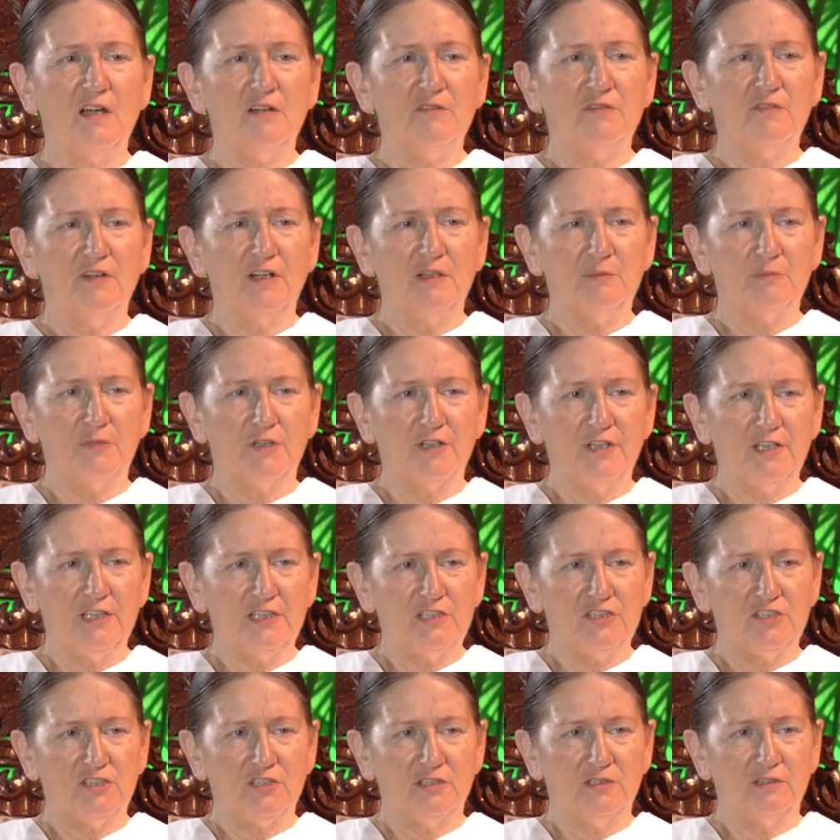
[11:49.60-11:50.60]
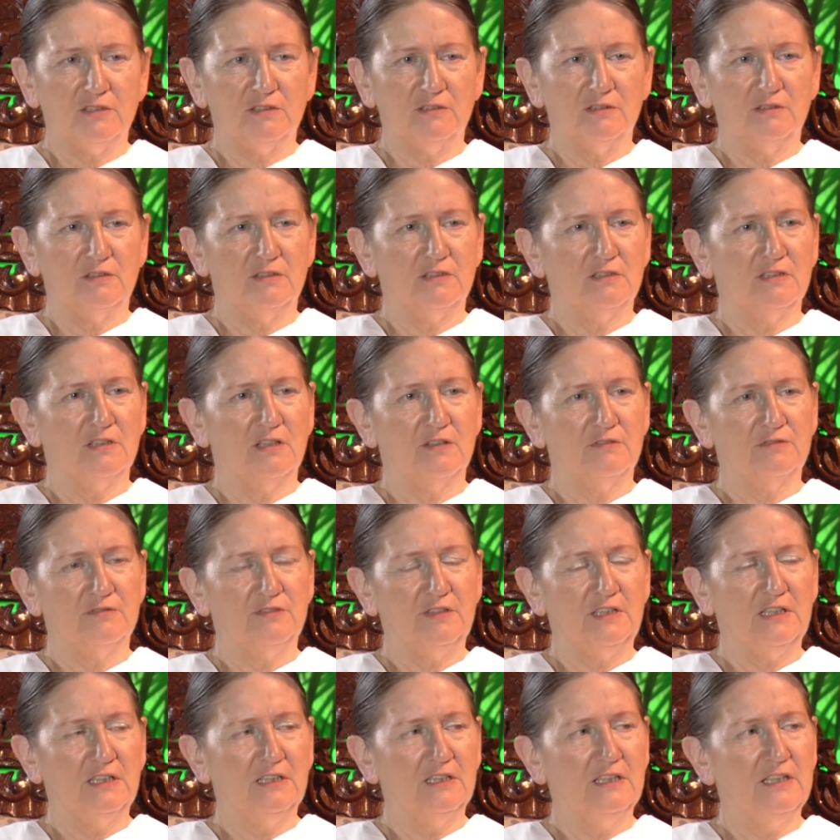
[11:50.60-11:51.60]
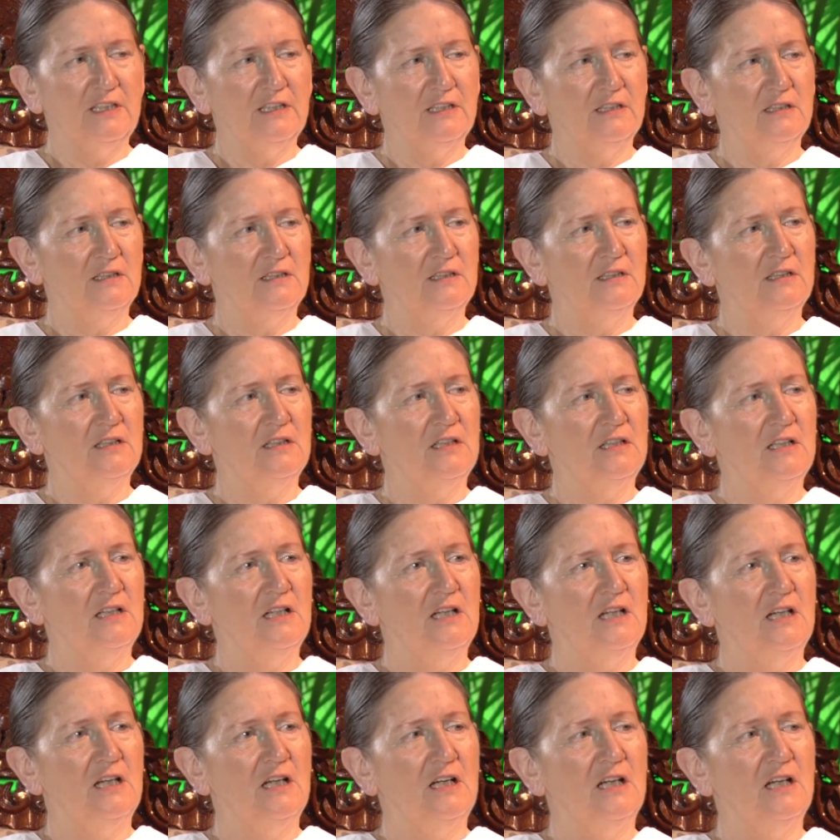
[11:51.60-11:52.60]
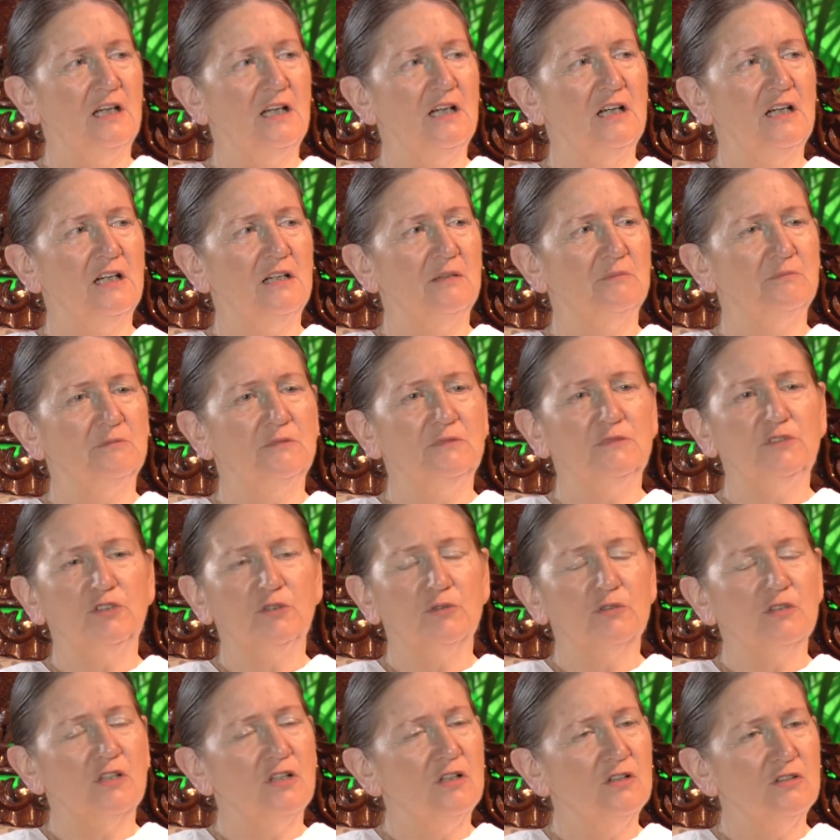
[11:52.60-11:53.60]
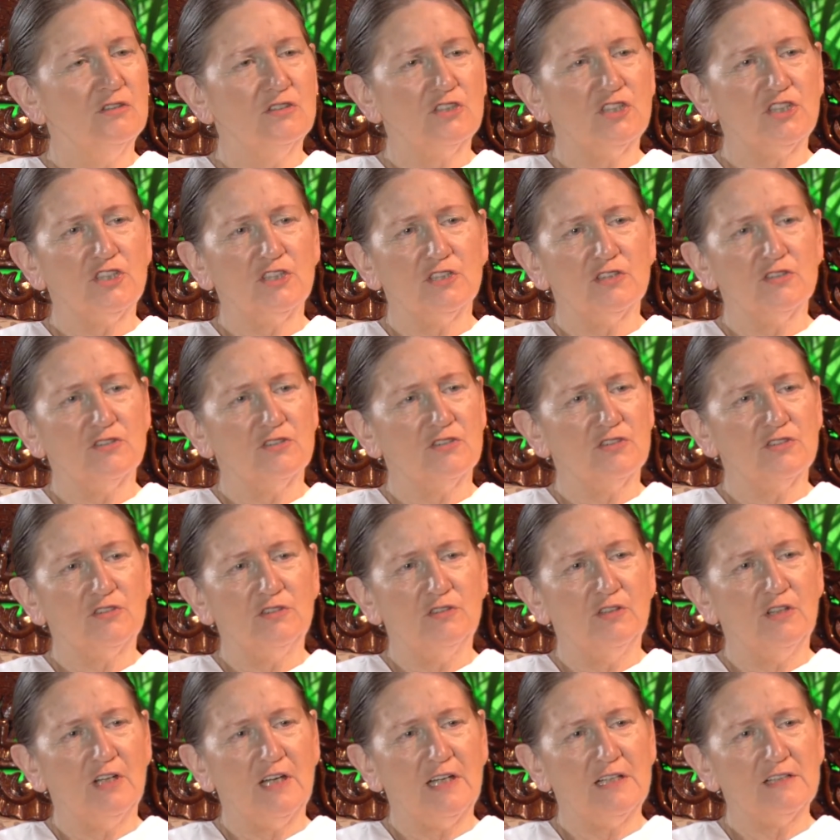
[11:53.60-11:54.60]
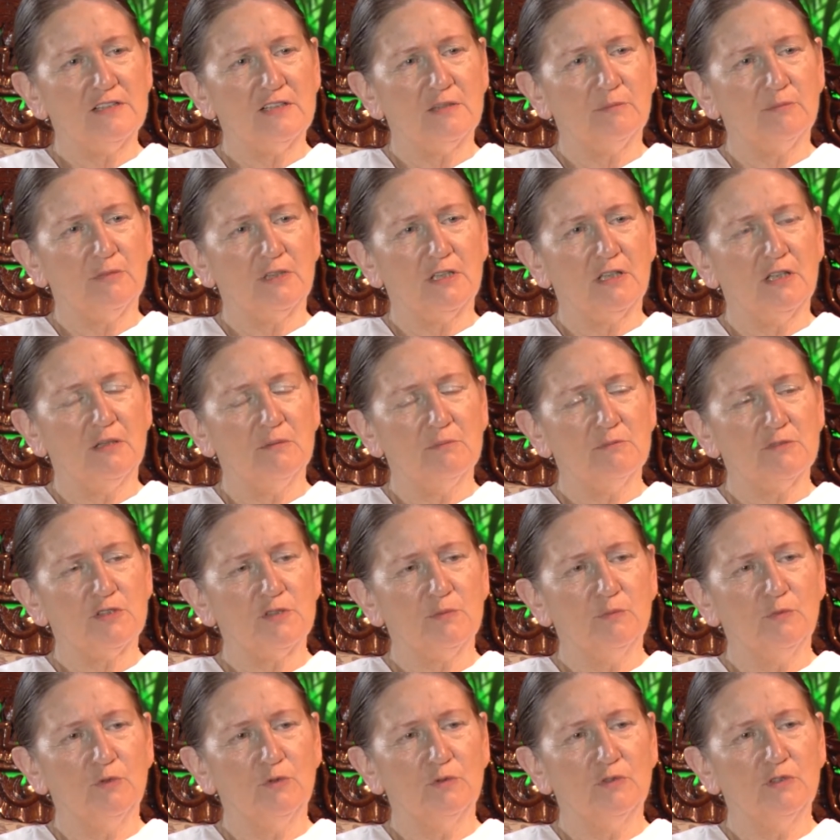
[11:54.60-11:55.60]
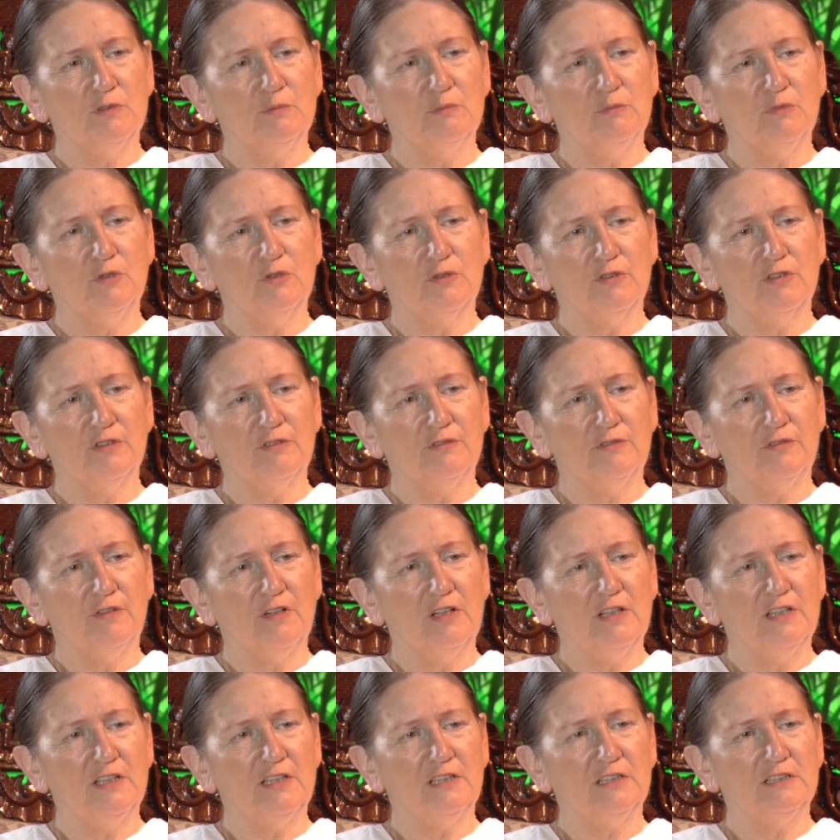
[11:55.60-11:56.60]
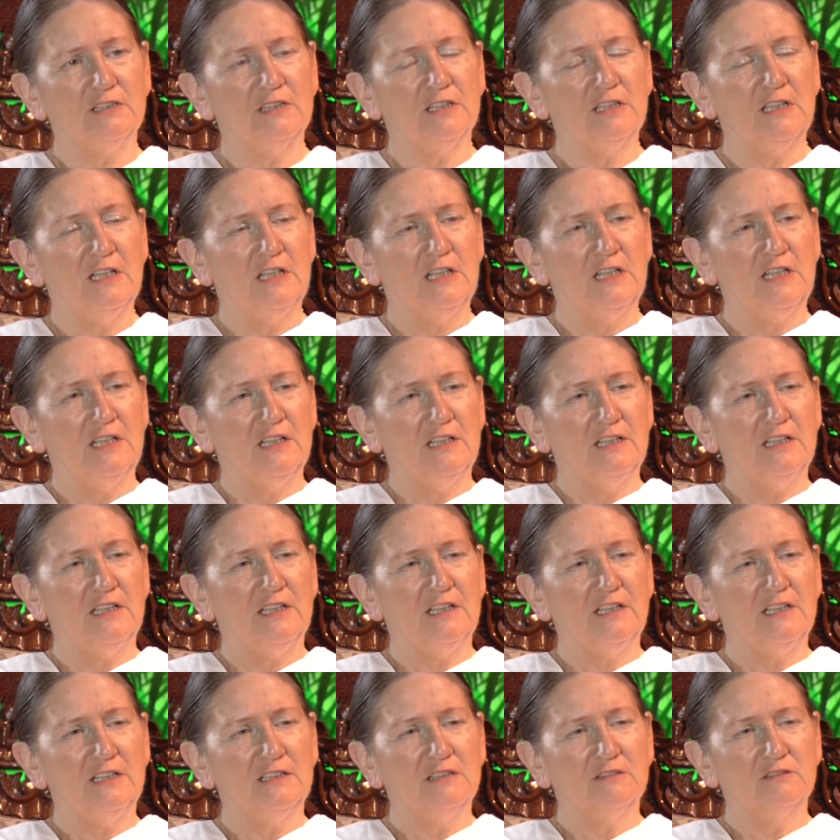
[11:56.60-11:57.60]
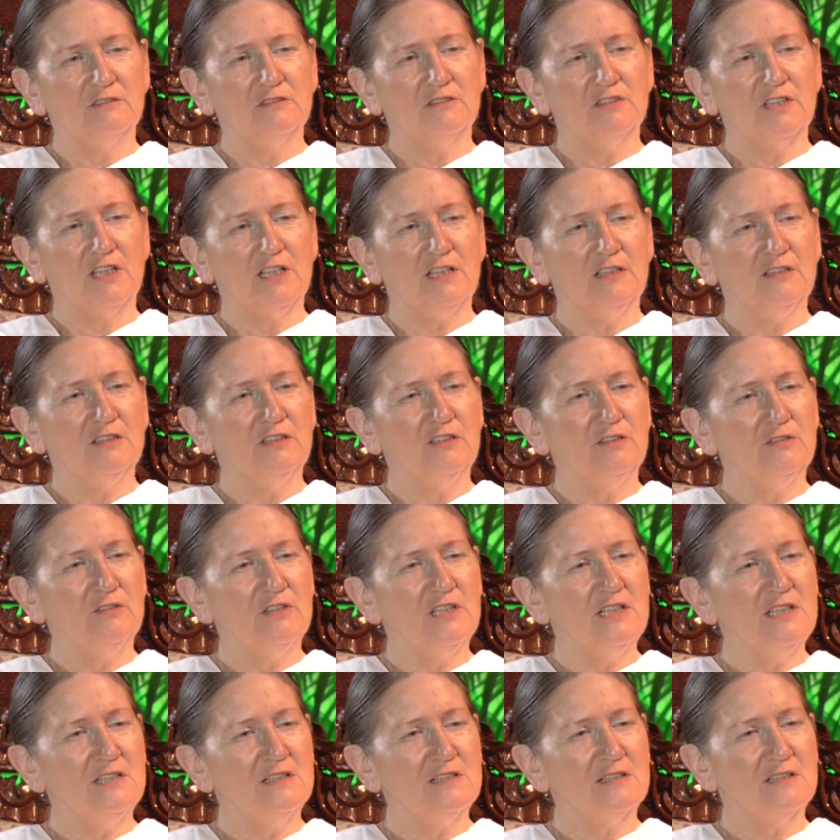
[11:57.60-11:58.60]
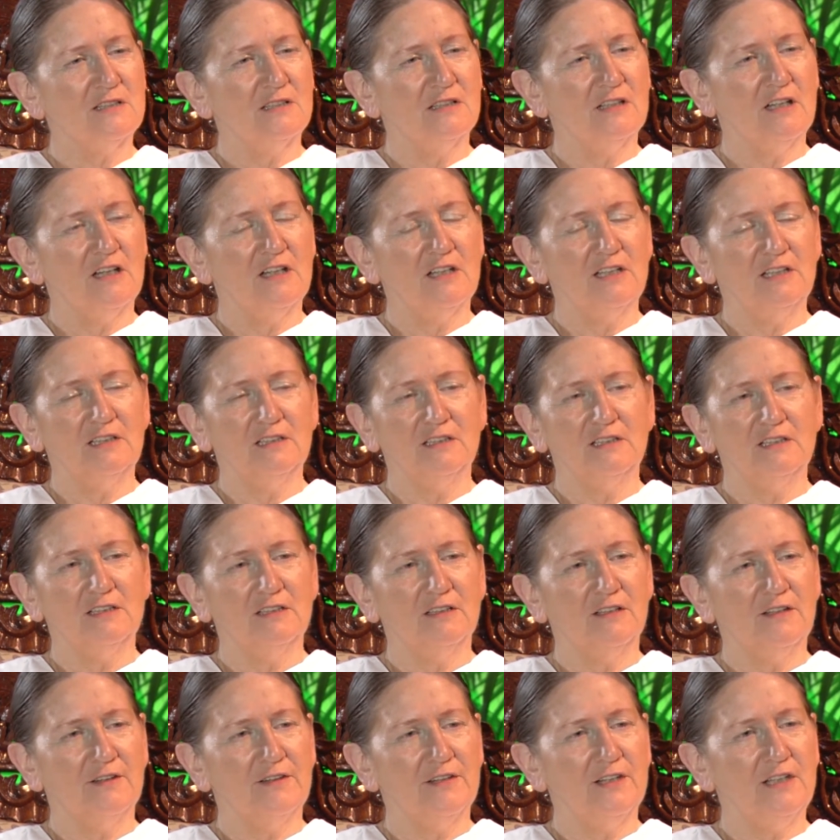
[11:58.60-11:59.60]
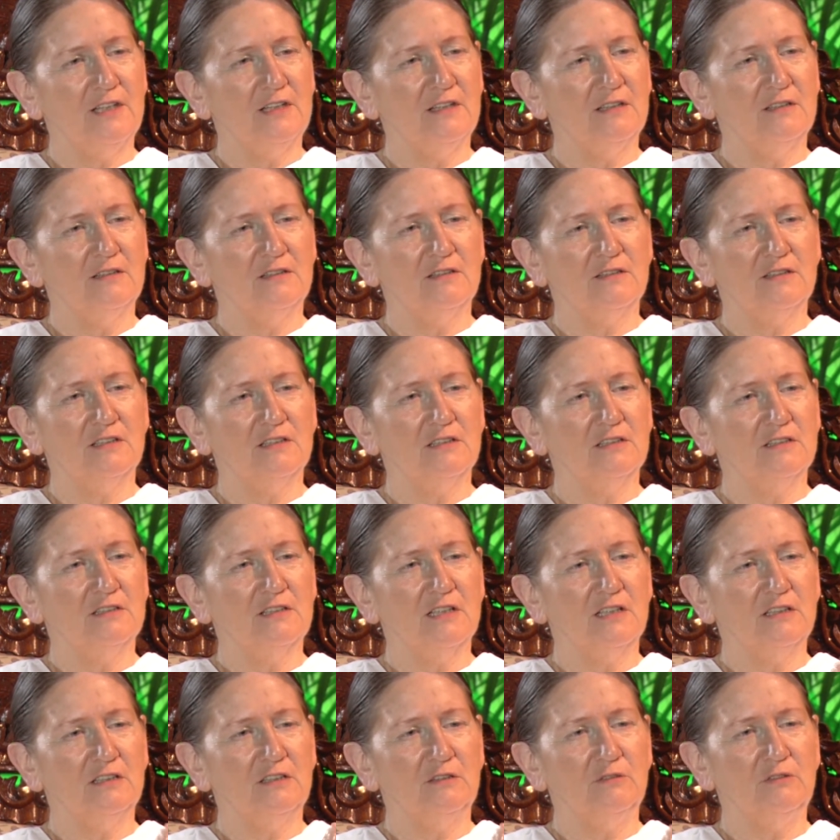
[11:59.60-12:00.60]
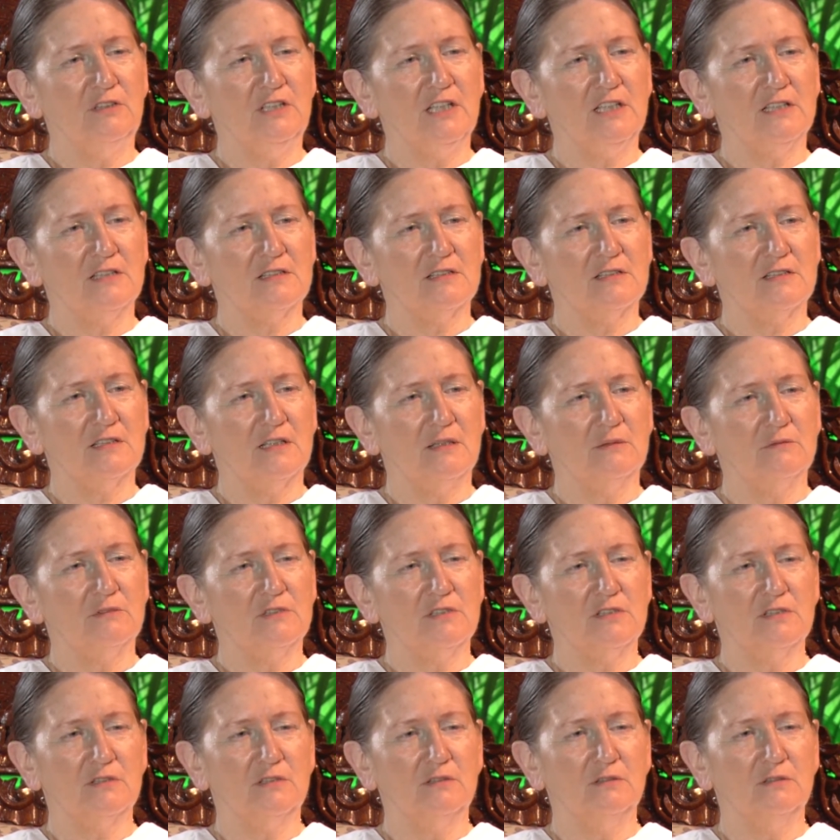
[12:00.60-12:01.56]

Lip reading: vibration, a feeling. Your conscience, you know, as it becomes more and more refined, it'll tell you these slight little things. It'll tell you, yes, that was